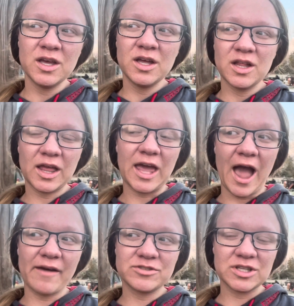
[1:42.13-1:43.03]
like,
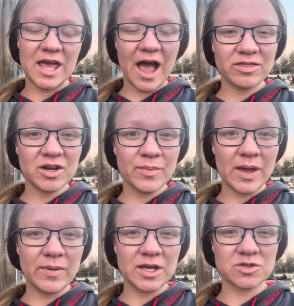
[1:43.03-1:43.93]
after they had their
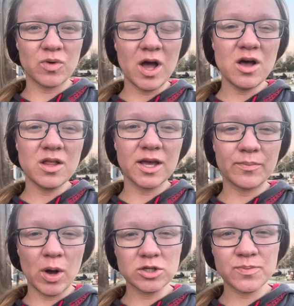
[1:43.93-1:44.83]
baby as well, like
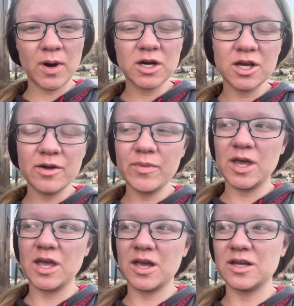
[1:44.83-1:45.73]
postpartum.
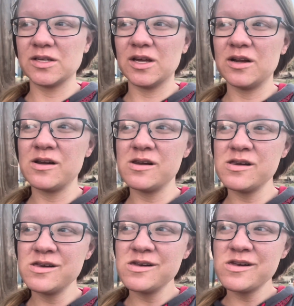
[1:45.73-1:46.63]
And
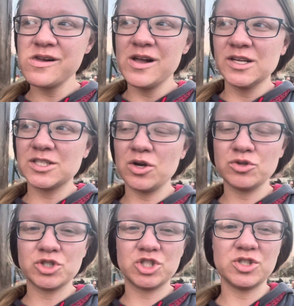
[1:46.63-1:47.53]
so
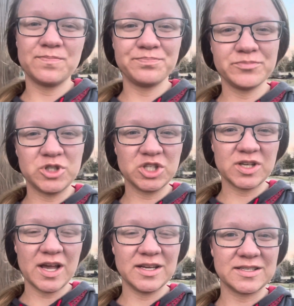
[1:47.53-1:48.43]
just
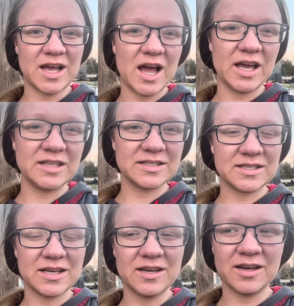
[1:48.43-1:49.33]
kind of signs,
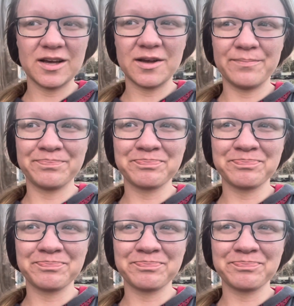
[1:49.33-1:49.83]
they